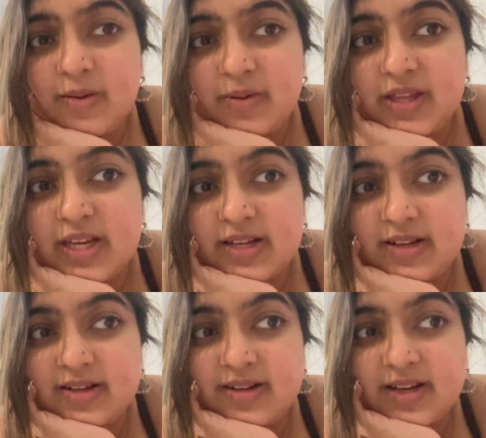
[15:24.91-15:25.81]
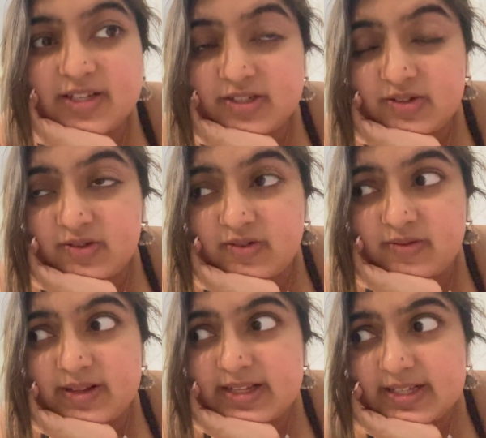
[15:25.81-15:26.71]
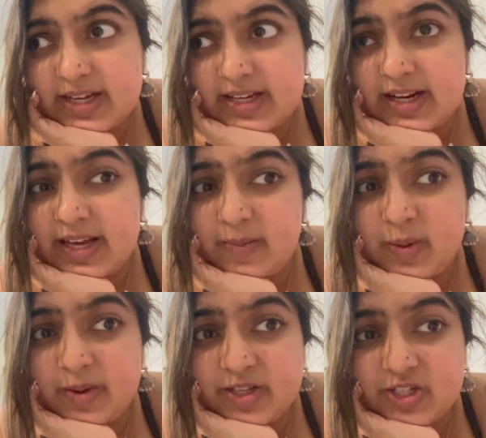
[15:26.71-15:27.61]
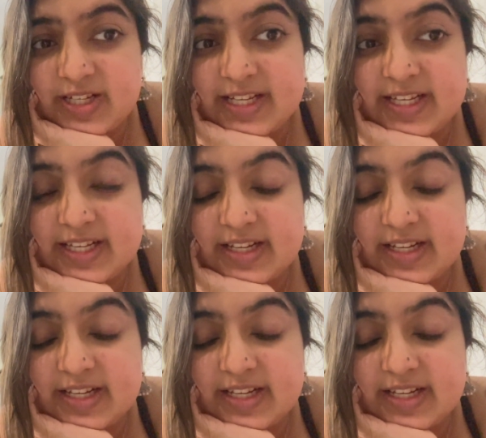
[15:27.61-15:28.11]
But then I just thought, well, it's kind of late. Maybe I shouldn't eat.